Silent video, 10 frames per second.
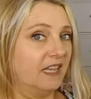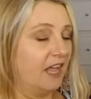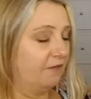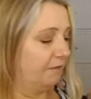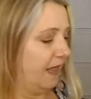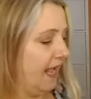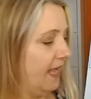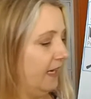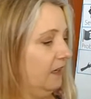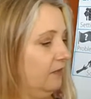that
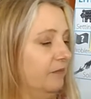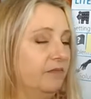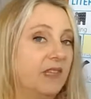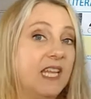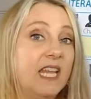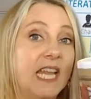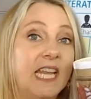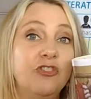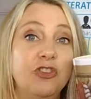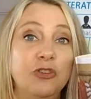flag,
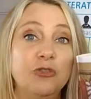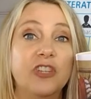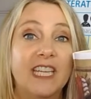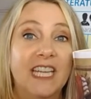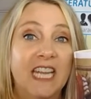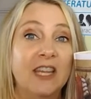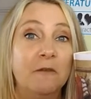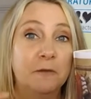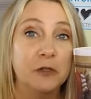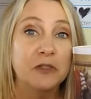it's usually in the
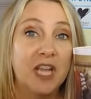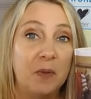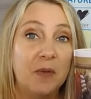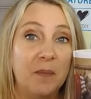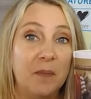first couple